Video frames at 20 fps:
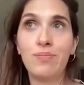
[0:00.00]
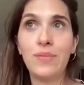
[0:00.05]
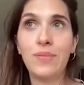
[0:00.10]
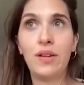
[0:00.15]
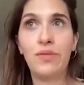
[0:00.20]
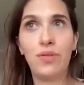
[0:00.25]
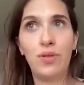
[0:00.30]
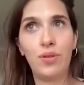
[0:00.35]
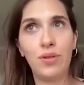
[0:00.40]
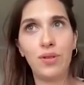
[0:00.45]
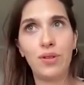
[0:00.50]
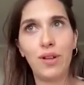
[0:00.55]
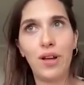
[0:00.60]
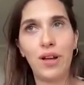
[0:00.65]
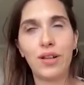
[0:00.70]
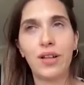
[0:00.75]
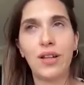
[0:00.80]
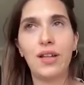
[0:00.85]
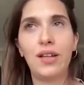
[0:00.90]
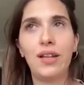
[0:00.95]
if you're
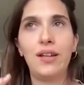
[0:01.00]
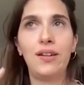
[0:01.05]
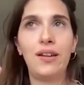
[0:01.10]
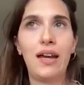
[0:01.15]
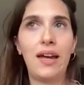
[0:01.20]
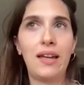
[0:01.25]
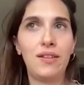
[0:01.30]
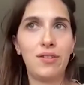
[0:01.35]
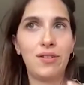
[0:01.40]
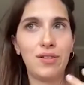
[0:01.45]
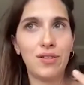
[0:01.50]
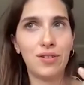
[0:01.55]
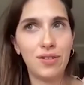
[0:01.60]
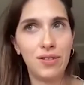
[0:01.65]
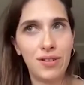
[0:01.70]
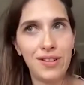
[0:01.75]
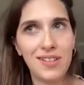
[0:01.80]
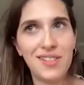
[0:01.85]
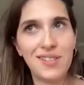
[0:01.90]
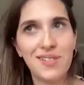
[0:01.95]
lucky and your
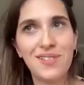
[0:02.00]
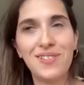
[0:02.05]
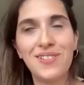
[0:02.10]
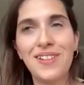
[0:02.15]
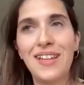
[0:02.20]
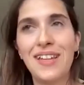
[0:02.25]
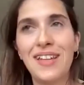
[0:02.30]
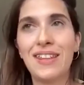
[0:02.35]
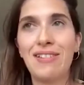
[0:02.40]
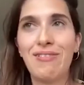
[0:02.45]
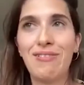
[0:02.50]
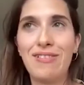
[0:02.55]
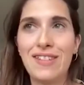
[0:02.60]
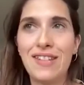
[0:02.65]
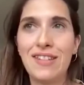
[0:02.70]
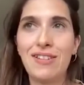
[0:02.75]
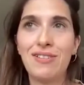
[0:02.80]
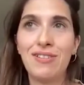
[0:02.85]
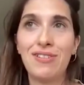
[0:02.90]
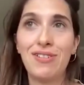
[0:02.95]
content is good,
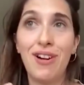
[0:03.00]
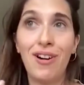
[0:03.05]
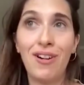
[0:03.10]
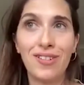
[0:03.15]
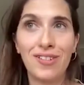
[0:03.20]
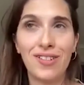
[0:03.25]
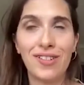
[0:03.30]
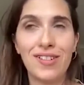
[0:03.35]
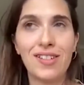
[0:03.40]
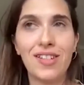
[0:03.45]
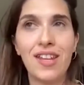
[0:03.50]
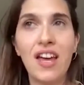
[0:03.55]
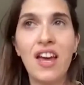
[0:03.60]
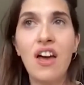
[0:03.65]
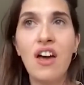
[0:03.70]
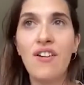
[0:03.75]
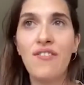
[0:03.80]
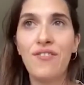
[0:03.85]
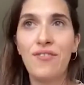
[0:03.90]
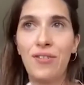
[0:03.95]
increasing your audience.
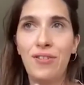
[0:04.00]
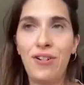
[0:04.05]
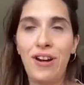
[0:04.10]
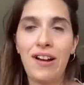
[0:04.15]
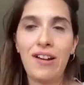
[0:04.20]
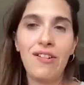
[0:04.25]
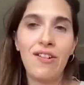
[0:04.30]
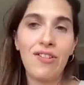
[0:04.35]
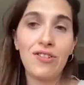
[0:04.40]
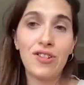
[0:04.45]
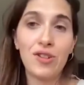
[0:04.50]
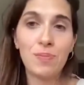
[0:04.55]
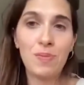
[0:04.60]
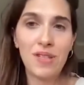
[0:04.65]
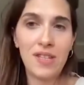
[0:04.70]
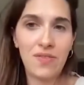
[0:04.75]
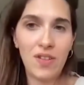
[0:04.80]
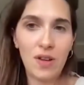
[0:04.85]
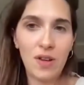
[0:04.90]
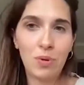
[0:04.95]
For any other
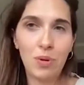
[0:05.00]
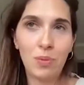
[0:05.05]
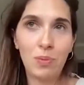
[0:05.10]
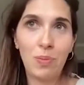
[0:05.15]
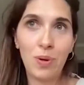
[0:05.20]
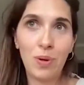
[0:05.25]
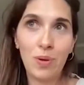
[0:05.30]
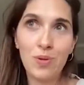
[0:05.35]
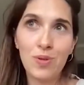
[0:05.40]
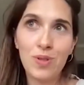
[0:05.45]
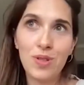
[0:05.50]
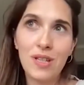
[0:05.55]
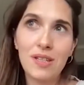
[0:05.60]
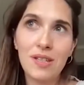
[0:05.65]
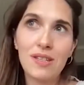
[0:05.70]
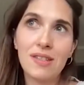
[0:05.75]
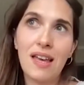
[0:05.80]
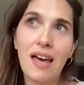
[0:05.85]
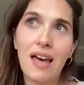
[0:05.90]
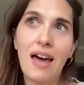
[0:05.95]
specific
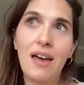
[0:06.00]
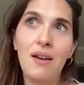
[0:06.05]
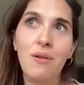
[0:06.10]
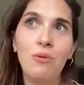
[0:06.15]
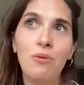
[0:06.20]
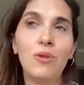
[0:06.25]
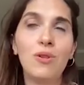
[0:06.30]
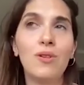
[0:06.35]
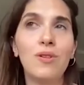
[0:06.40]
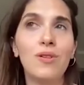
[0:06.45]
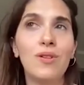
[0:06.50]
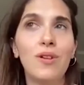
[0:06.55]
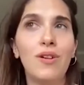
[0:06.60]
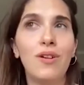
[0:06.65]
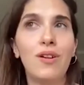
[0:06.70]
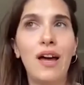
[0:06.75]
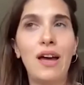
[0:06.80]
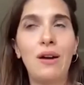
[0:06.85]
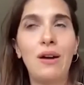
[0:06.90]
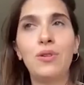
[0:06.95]
purposes, I
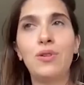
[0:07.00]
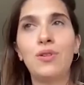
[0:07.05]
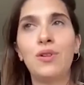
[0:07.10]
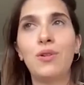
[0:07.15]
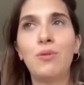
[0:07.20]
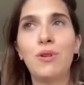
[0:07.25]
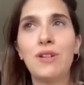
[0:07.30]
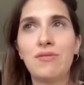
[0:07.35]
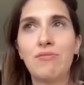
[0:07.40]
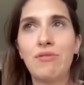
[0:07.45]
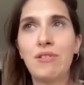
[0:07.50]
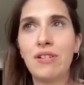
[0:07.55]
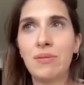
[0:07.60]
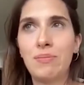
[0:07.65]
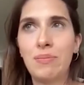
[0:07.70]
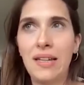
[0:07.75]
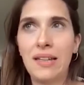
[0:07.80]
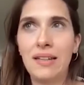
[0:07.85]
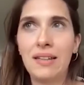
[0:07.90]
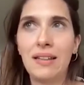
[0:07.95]
would always
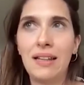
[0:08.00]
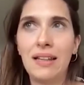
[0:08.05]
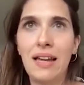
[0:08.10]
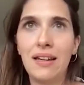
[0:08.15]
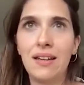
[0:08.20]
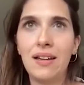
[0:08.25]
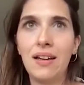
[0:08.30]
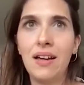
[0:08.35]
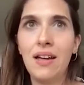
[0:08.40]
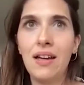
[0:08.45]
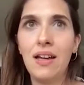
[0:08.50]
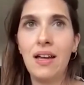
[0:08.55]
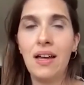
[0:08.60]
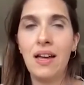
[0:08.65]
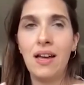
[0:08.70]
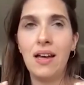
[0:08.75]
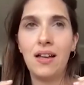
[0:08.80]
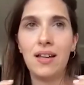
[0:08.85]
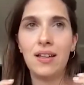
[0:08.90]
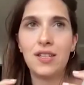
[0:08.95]
recommend like
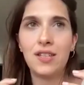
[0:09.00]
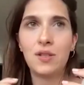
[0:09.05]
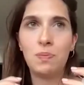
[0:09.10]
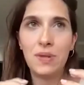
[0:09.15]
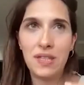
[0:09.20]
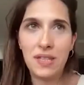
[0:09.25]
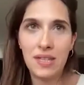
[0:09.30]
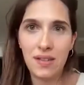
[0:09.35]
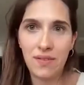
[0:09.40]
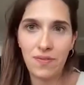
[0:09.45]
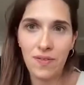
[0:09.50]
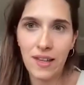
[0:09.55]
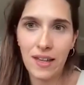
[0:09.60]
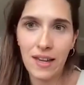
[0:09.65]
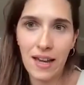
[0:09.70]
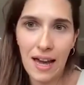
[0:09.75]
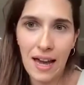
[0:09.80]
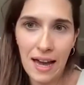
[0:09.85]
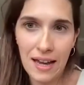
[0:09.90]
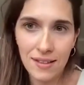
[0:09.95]

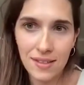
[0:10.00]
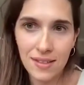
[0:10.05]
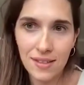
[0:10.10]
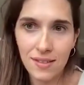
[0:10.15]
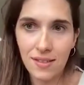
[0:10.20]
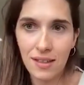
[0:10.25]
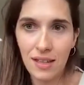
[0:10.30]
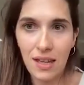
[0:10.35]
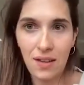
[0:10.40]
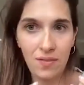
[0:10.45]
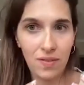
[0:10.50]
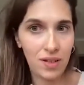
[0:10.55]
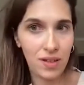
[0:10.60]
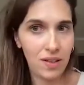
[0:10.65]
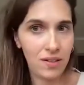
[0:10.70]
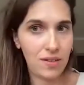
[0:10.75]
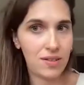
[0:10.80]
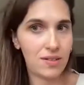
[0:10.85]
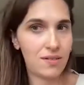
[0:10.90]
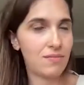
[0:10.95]
specific ads. Even
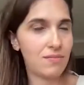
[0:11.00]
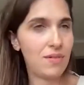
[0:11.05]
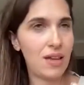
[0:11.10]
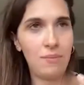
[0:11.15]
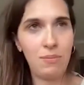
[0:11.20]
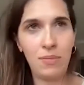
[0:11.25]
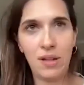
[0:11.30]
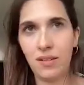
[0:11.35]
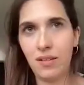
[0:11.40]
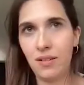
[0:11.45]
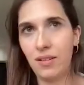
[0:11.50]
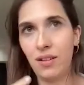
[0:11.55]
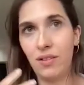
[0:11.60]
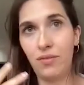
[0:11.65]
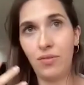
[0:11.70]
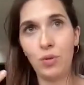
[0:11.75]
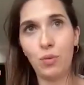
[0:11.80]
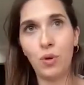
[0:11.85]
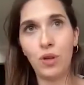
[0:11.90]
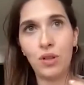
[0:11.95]

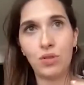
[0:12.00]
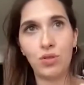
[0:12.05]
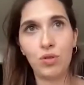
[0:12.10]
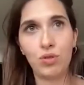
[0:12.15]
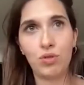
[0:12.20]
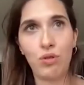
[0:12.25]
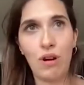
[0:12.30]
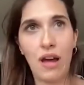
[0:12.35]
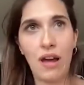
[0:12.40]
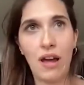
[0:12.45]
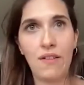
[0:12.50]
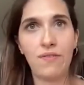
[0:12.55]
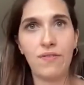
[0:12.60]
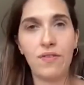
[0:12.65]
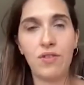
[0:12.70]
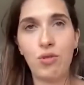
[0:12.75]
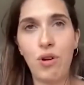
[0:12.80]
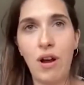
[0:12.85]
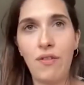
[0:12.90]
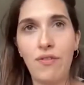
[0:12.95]
if you want to drive
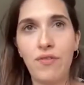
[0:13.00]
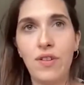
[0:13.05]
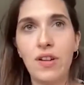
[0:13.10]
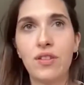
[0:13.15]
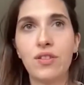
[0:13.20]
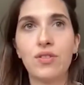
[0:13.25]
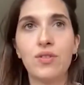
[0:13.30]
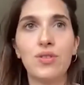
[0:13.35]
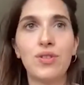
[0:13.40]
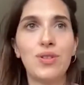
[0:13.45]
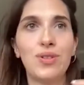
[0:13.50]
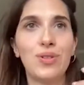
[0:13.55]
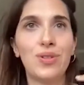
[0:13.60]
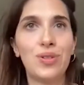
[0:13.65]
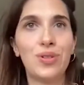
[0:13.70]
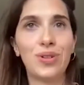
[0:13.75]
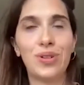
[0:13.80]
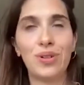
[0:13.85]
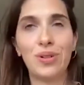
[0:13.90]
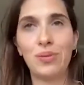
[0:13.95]
traffic to
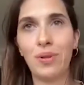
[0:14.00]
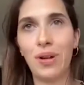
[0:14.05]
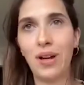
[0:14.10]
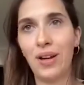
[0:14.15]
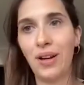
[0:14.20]
your